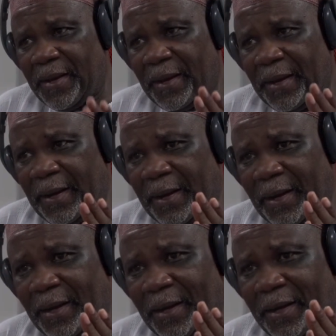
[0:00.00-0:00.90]

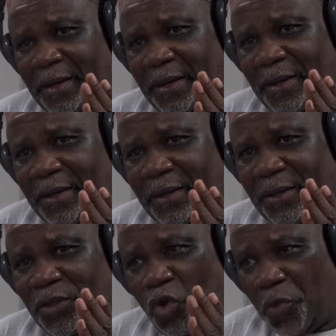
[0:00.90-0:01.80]
the
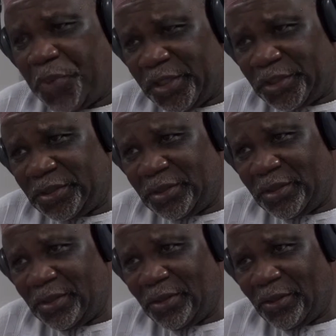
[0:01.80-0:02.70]

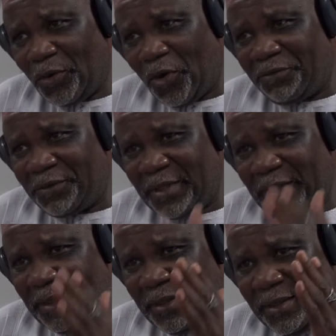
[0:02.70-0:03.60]
operation of
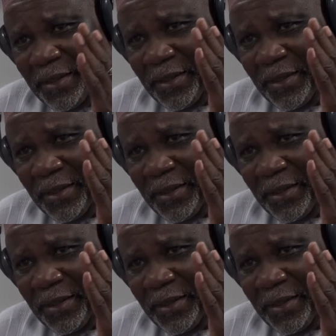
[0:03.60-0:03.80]
the